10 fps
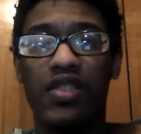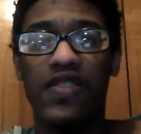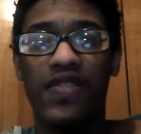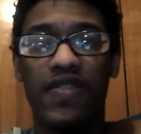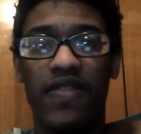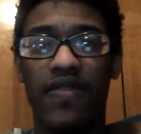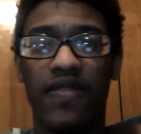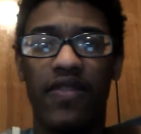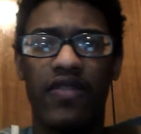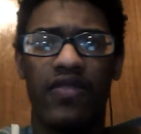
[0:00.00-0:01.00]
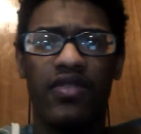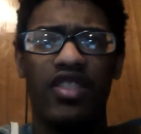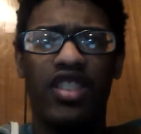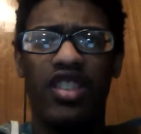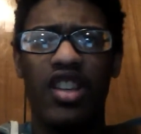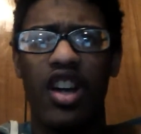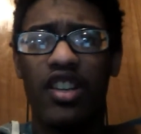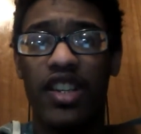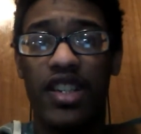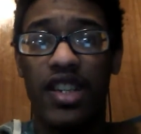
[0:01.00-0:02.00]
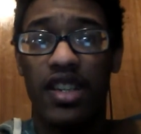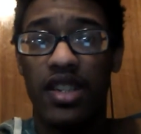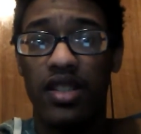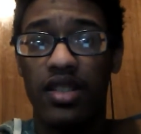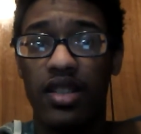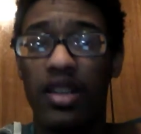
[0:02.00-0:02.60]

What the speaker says: of non-existent.